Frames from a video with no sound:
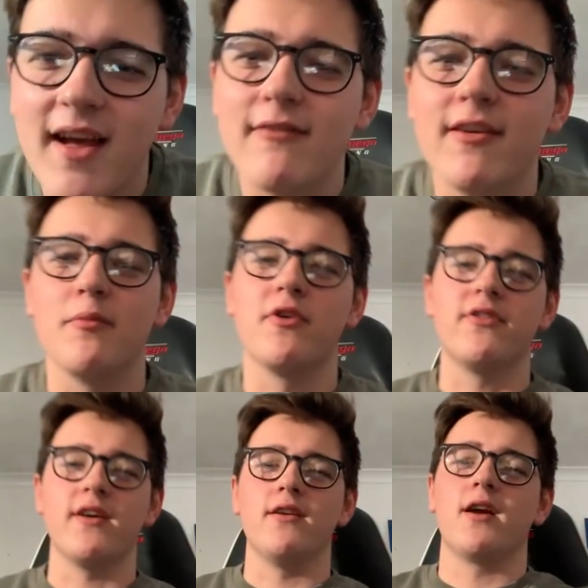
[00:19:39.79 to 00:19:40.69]
I really
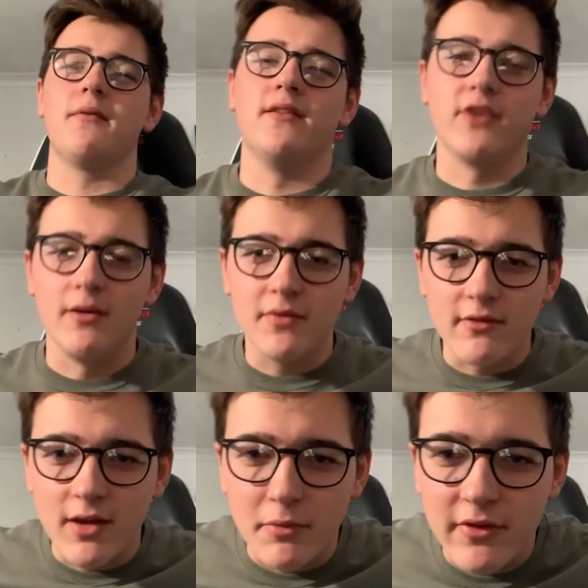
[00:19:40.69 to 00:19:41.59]
appreciate you coming in, James. I
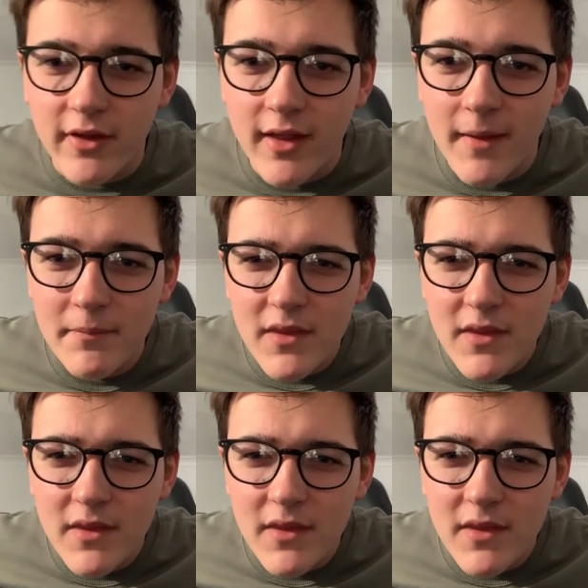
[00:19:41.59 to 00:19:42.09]
really appreciate that.